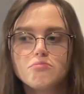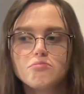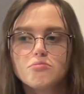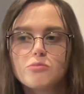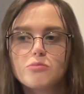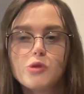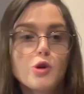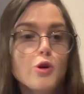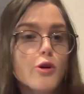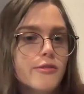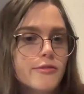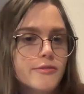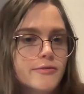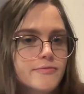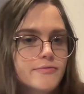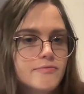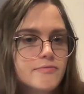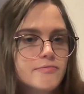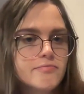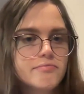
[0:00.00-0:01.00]
you're,
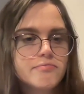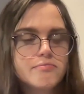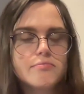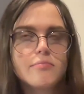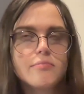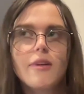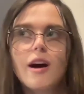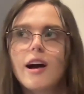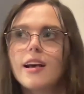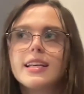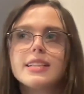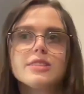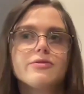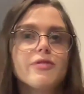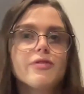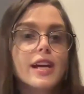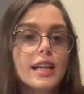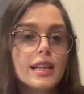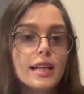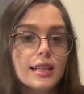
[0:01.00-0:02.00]
I guess,
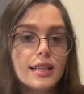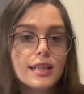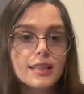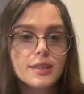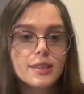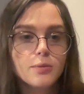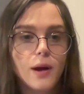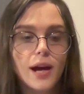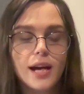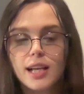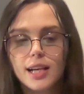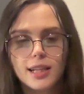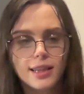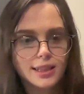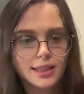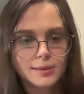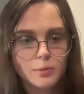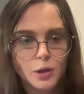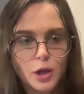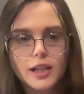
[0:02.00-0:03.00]
feeling this way, like
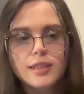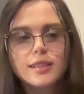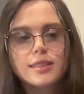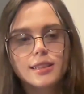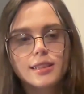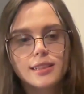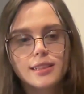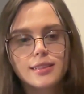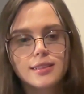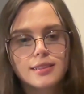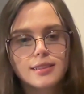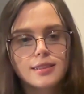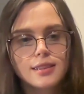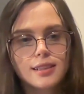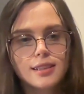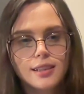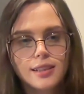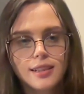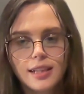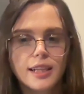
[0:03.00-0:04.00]
this person is
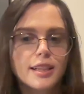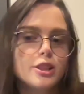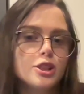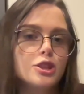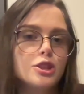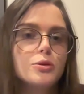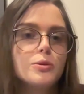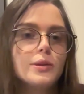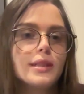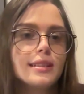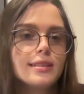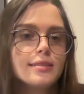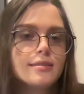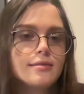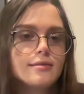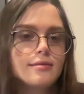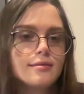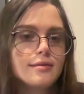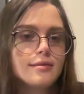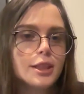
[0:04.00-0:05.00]
doing,
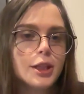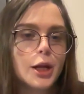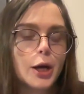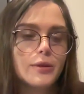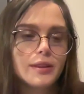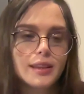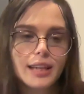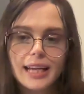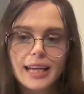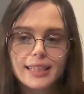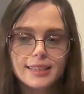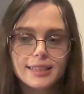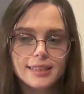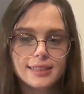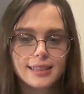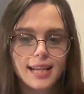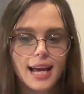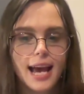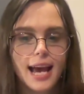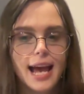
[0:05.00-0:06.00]

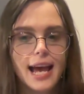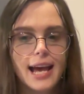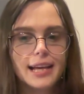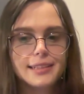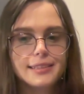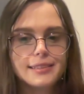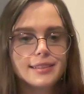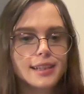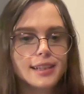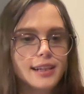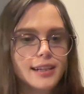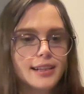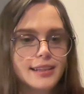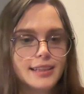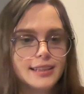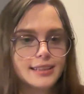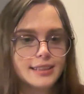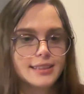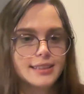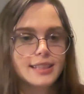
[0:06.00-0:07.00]
this, and
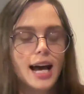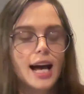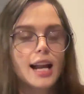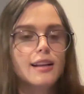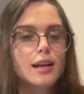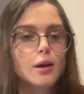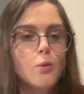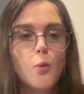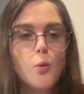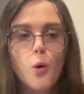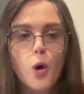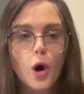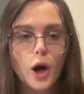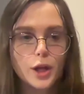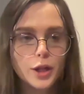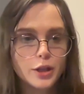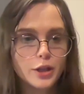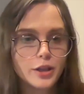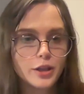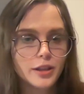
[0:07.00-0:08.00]
this is kind of like
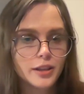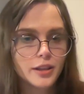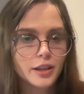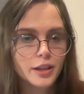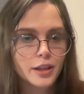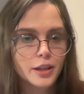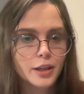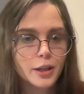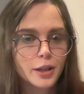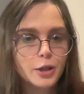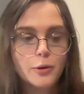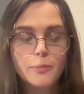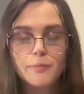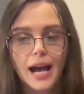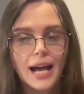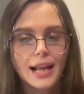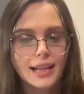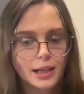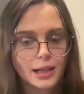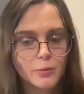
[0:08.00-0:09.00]
what you're
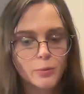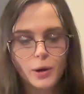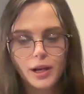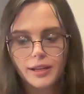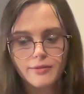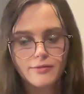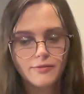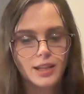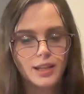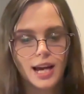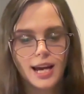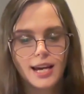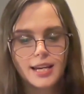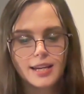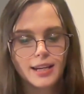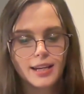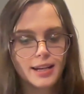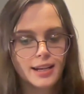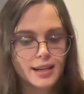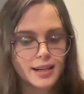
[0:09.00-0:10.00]
battling with.
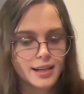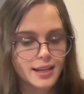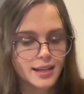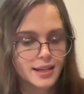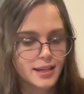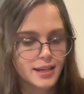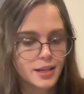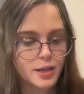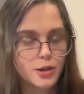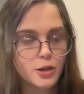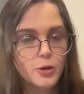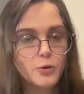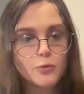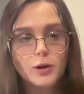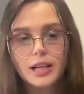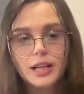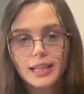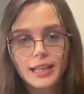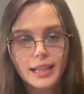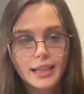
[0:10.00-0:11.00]
Like you
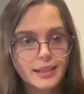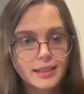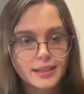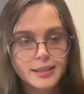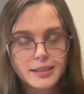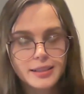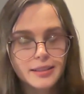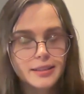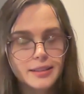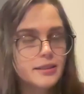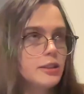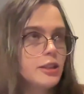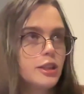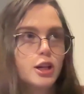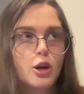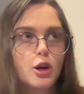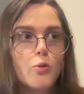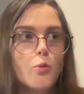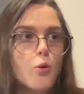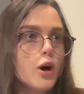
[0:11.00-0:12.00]
really,
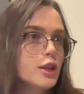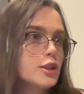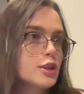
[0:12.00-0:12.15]
want